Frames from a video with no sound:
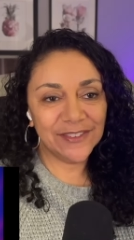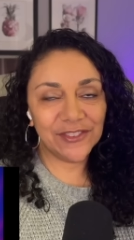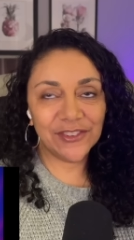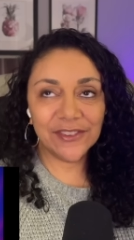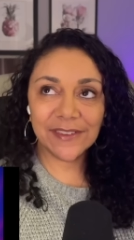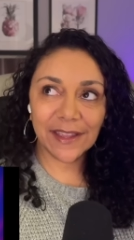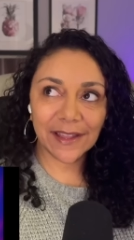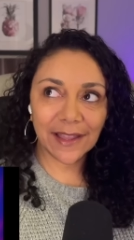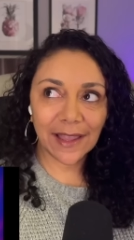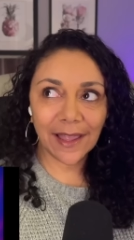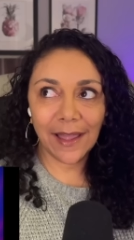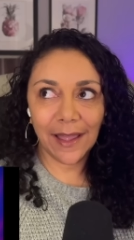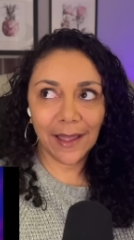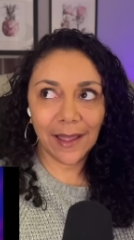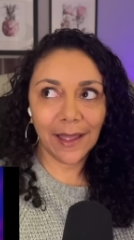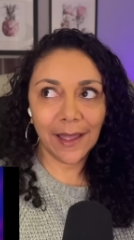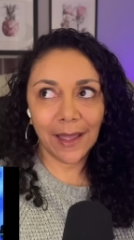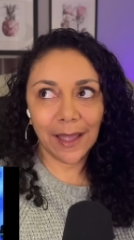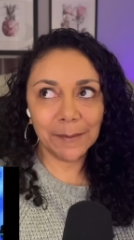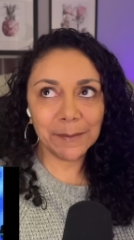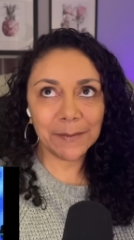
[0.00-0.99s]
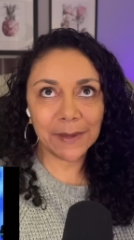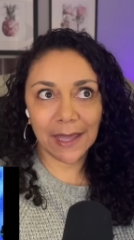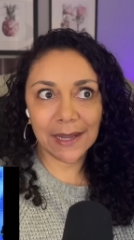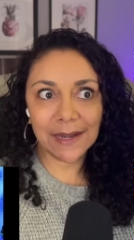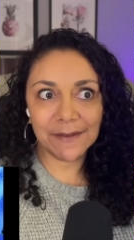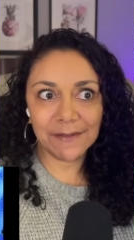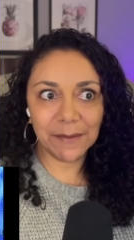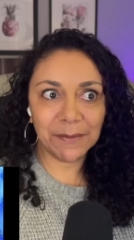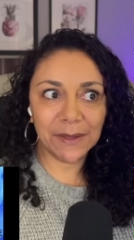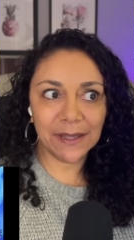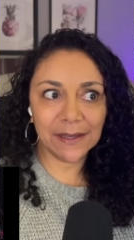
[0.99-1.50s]
She's like, I'm kind
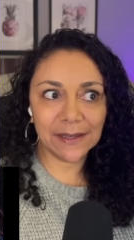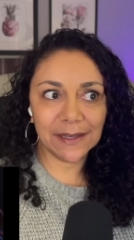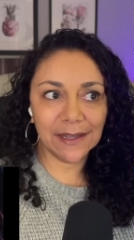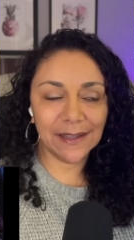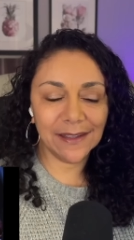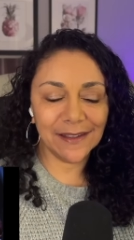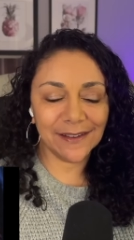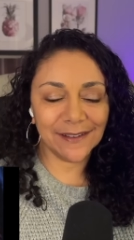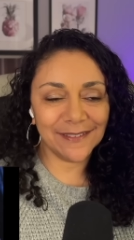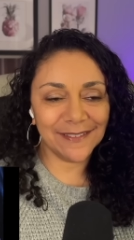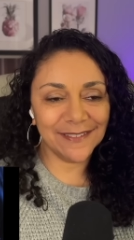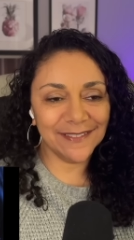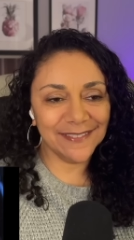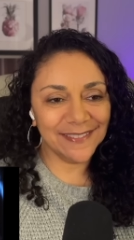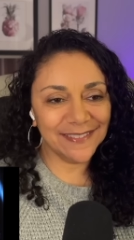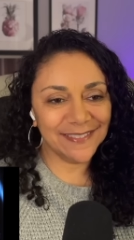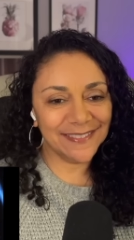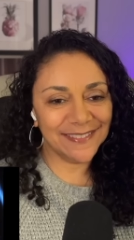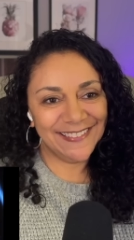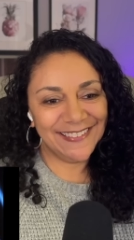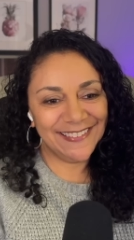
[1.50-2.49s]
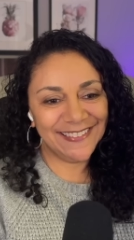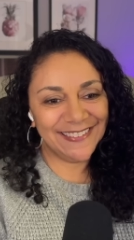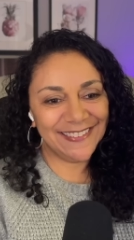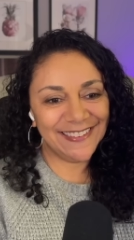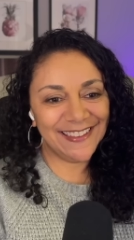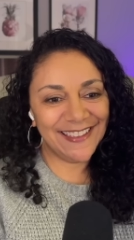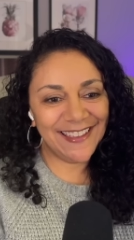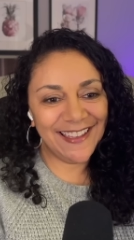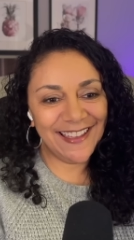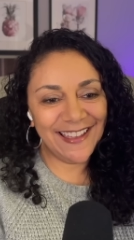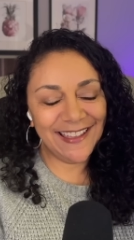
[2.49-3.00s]
of a big deal.
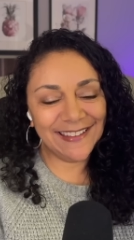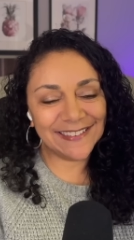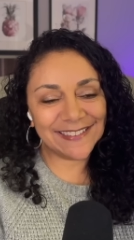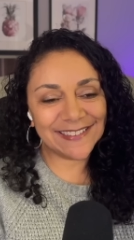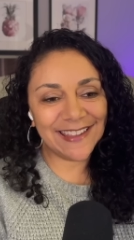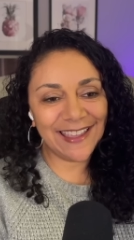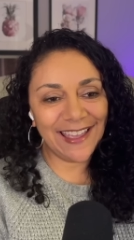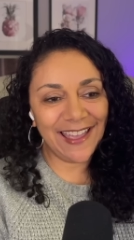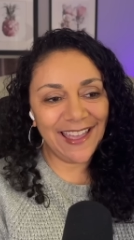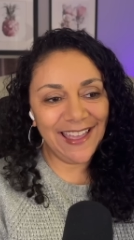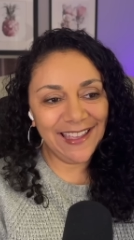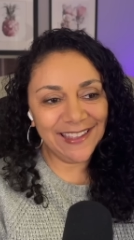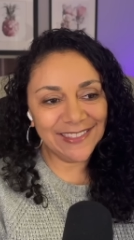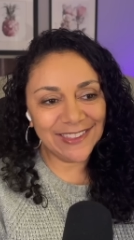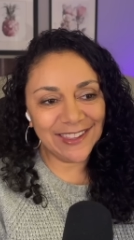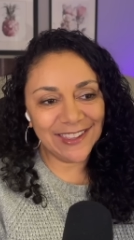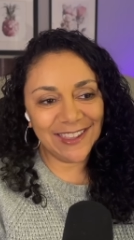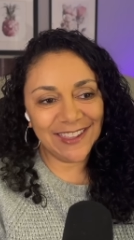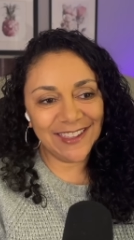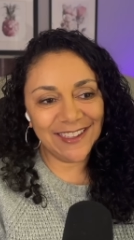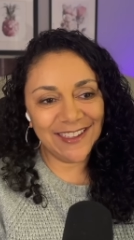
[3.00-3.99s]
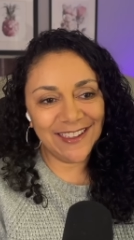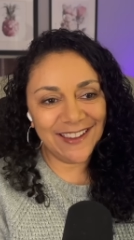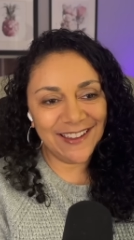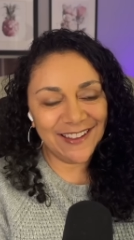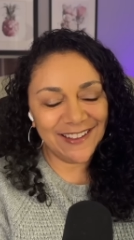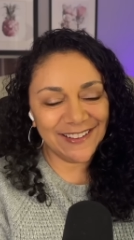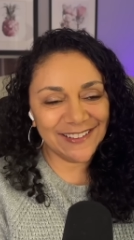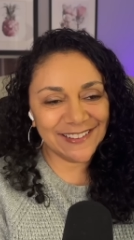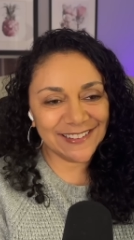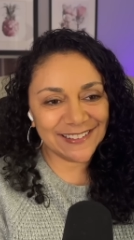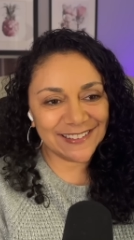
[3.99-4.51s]
Yes, gag the
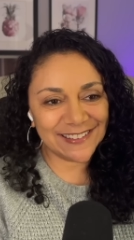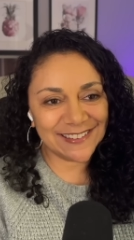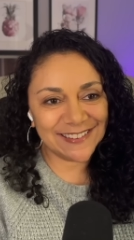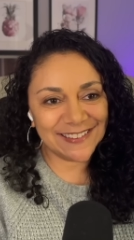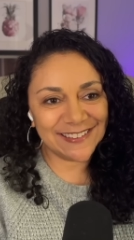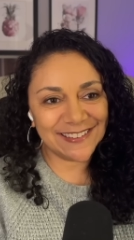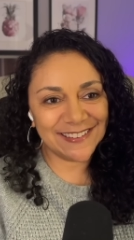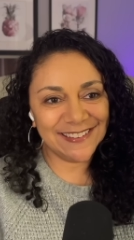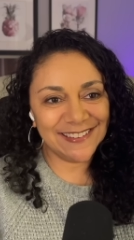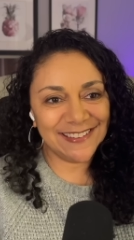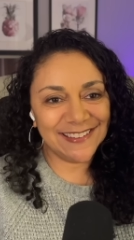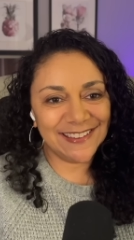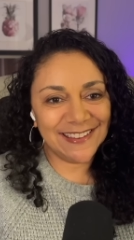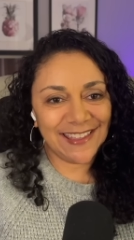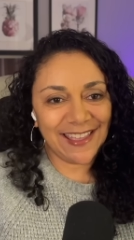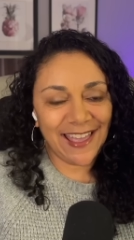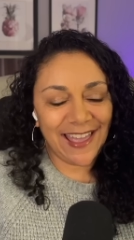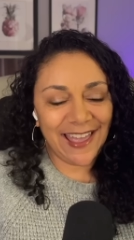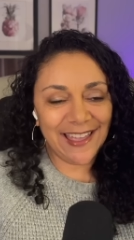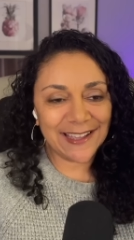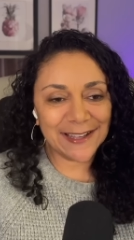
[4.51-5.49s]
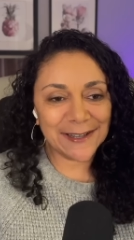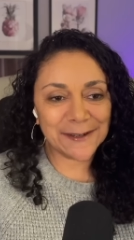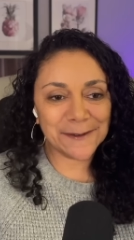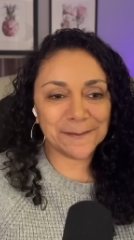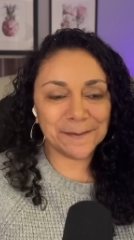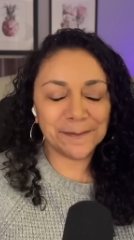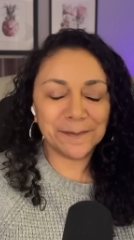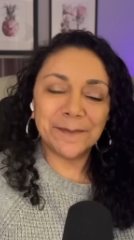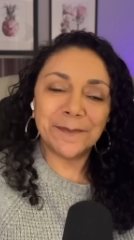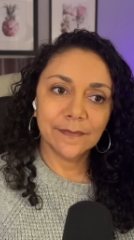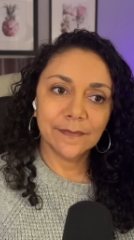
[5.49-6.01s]
gals. Gag them.